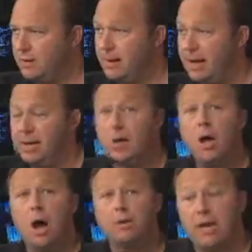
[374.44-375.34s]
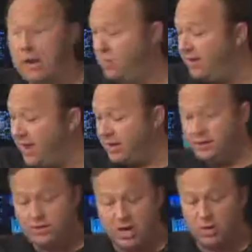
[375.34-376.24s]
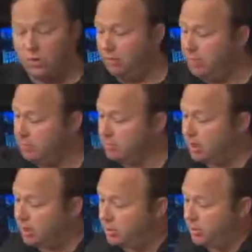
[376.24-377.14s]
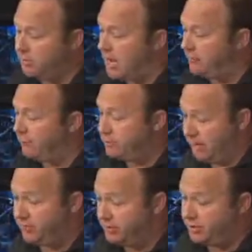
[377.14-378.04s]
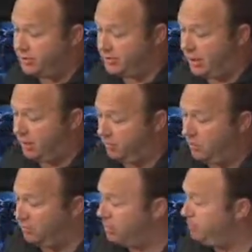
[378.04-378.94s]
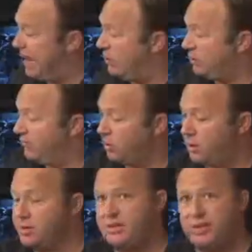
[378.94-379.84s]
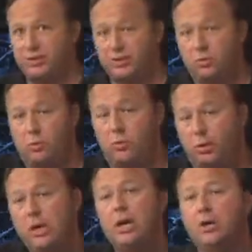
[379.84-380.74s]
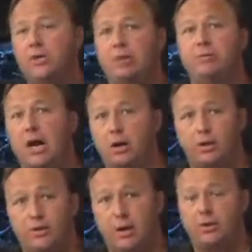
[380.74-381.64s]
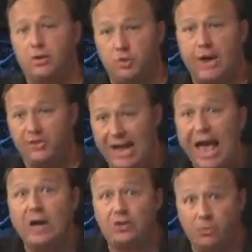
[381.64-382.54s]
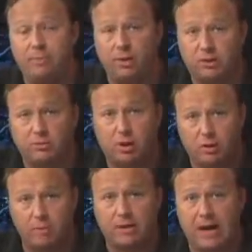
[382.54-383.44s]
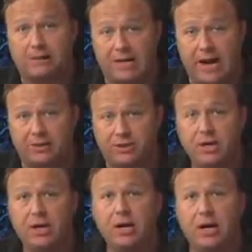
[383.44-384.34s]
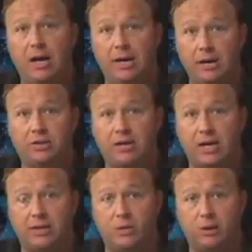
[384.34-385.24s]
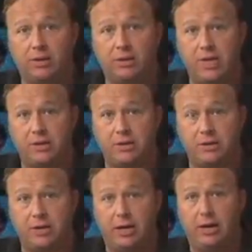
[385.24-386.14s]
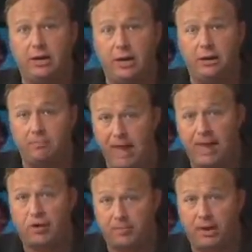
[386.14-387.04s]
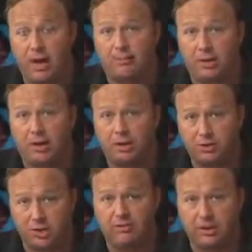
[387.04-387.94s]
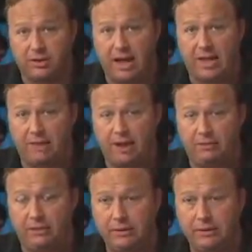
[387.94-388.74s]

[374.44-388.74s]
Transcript: You bet. Okay, we've had continual Bilderberg Group coverage because this is uh, one of the most powerful organizations in the world. Jim Tucker joined us, who has actual Bilderberg Group contacts uh, inside the organization uh, in the in the management level. I'll, I'll just leave it at that. Not